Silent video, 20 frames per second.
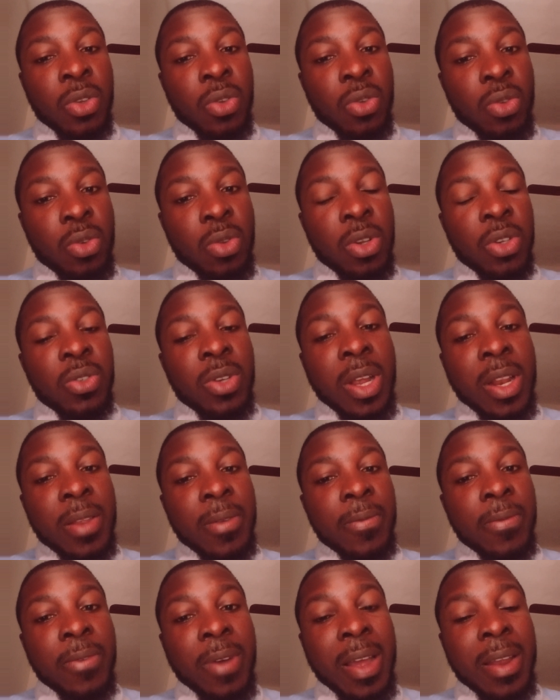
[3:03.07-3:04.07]
you literally
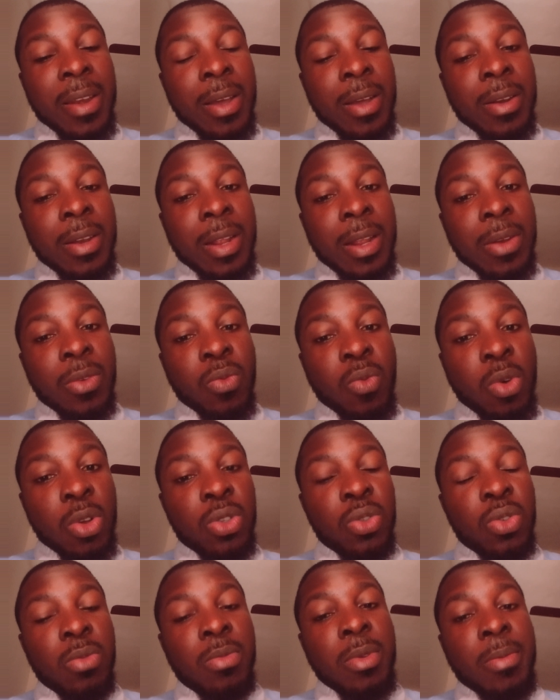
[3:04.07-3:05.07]
find out that
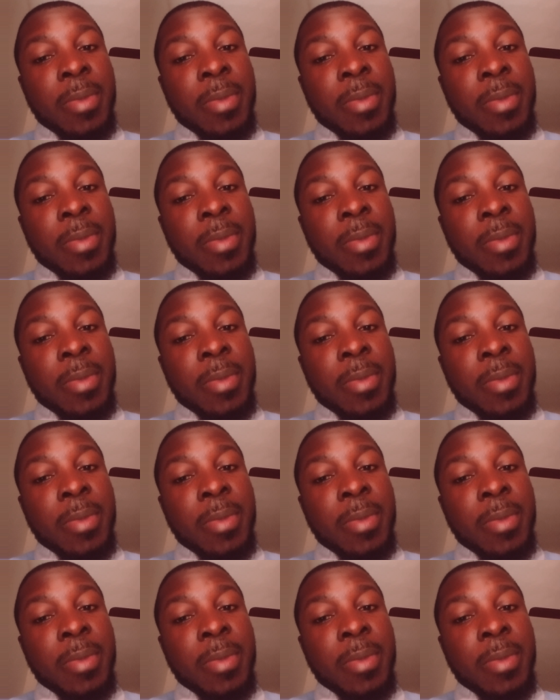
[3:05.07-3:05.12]
what you'll be